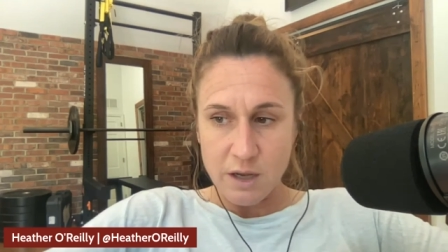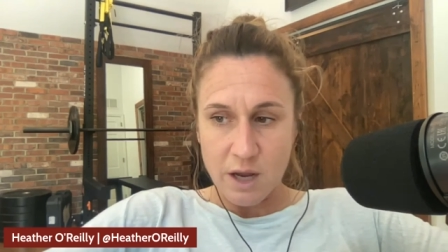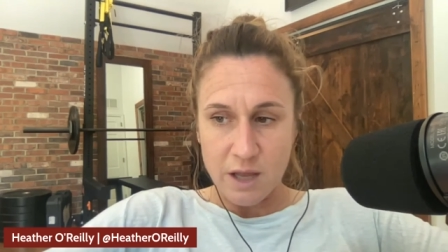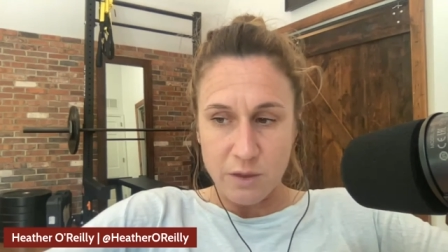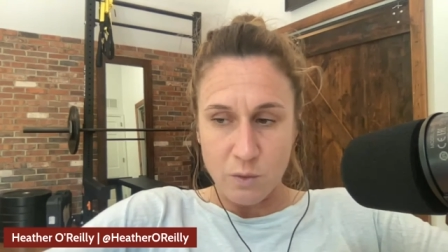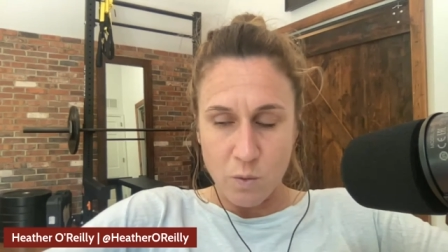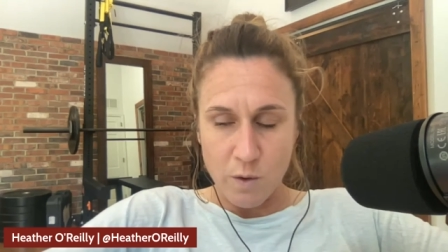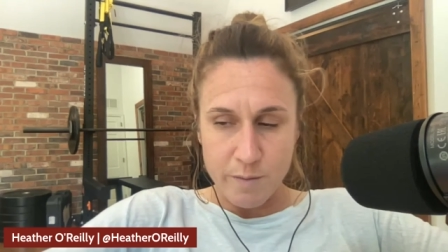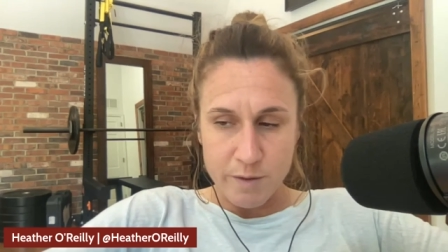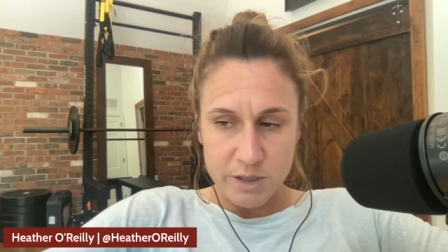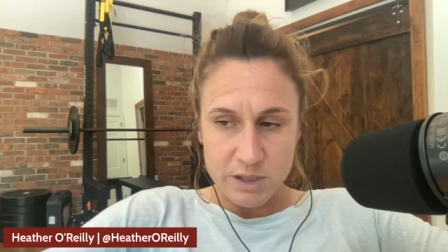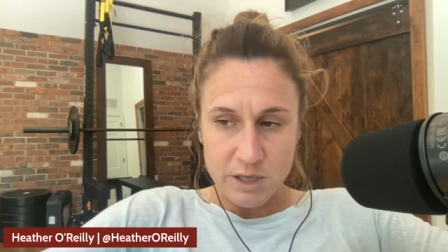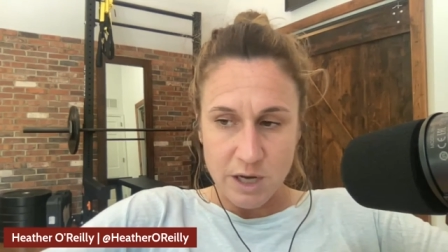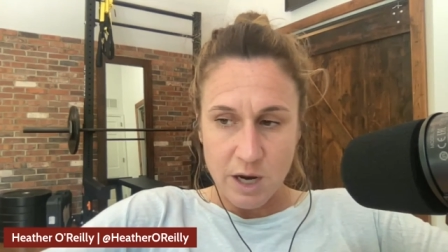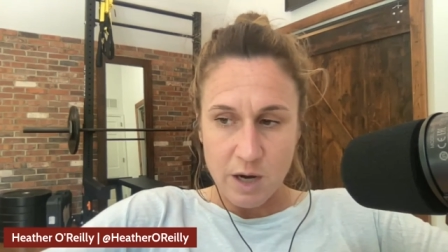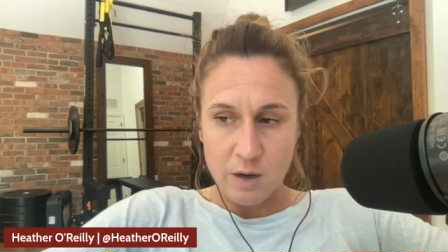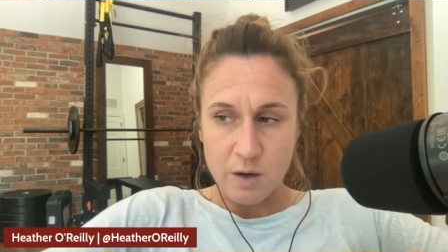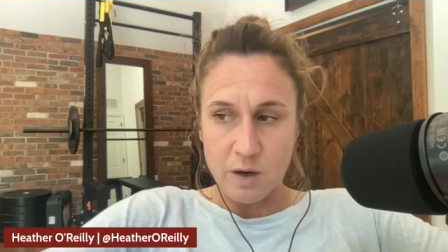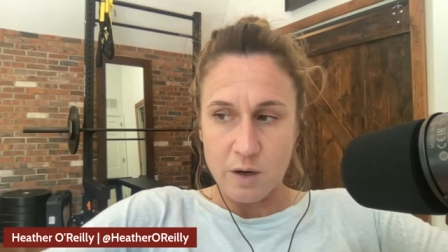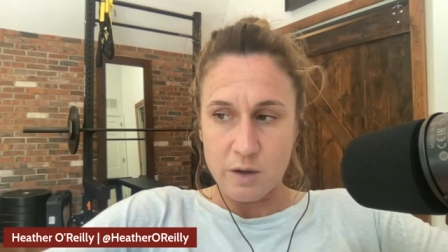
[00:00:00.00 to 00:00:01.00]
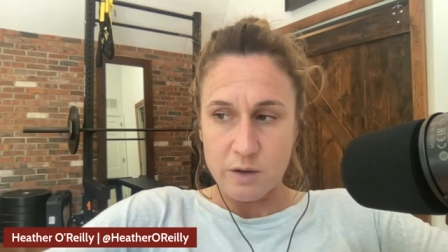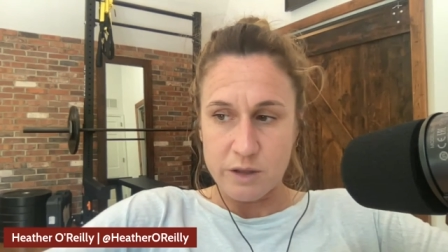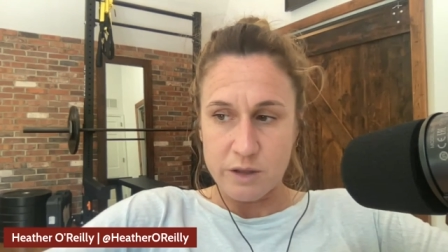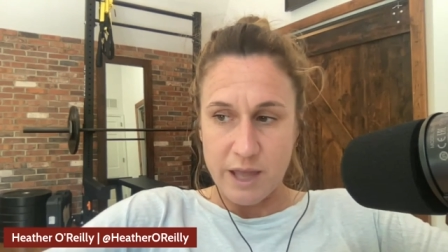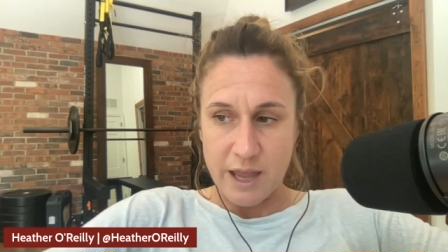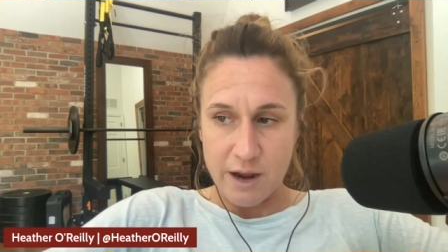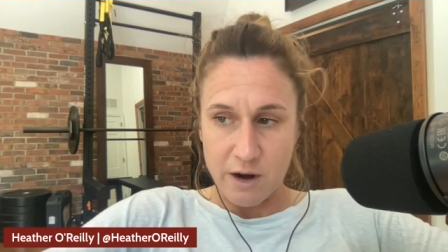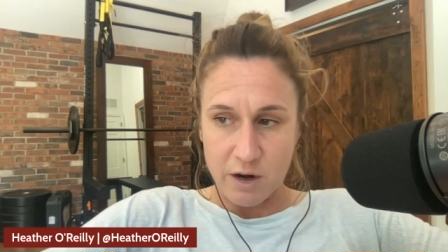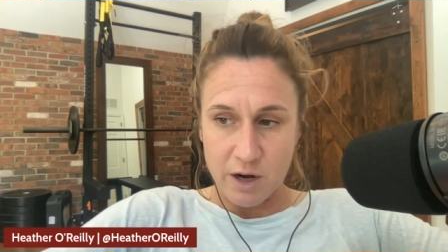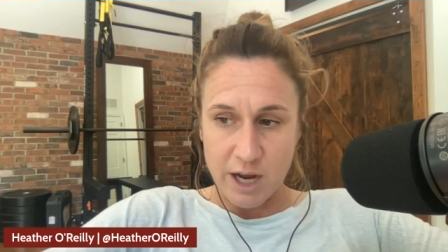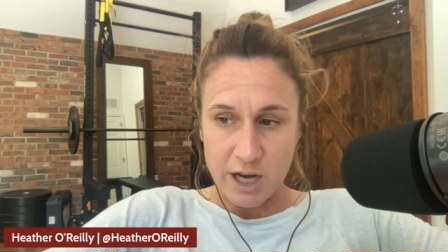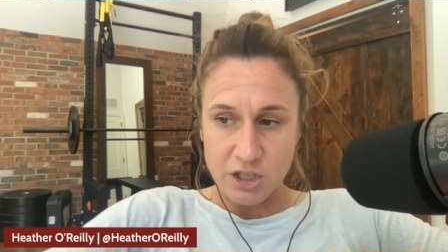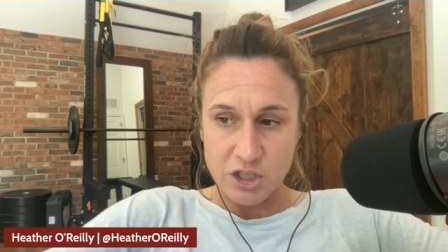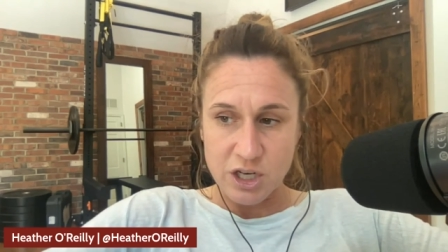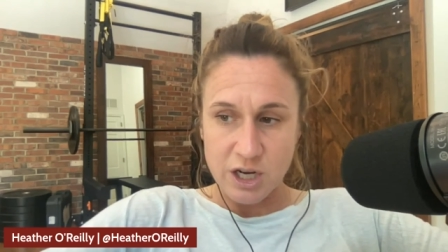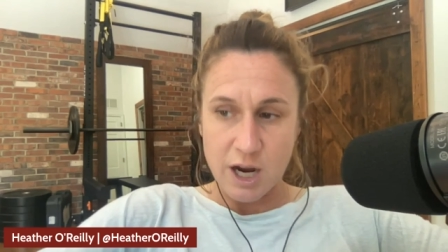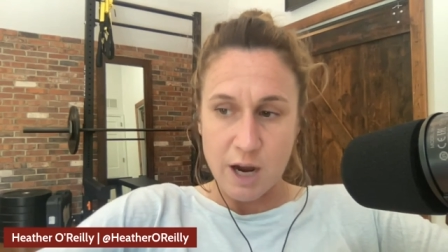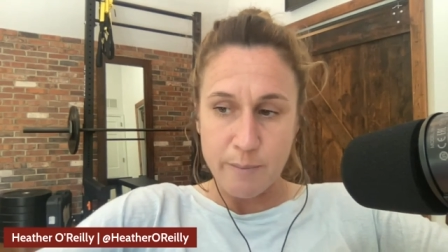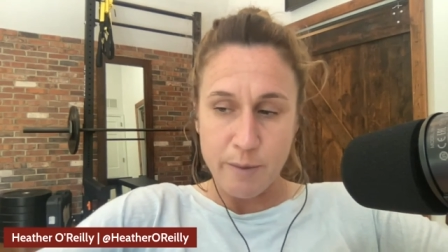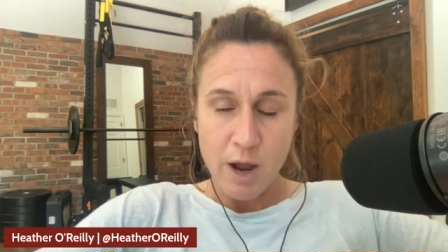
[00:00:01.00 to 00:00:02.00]
on the women's side, they are
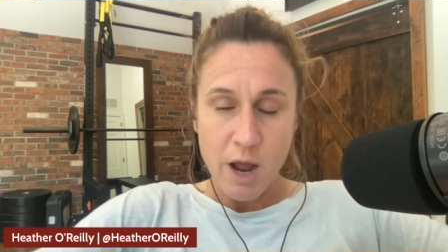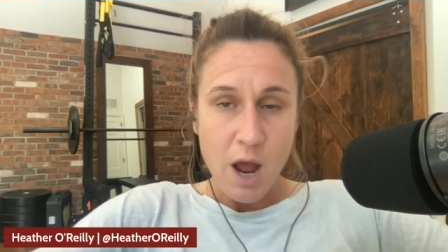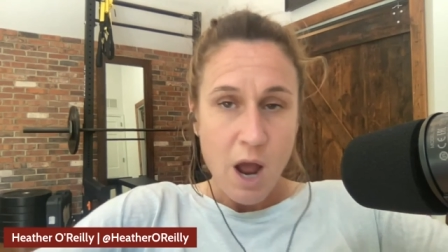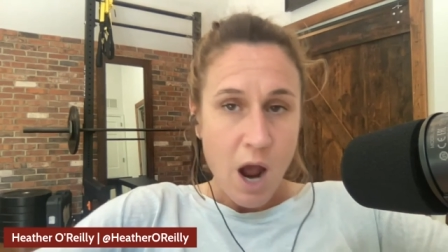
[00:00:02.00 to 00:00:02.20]
catching up.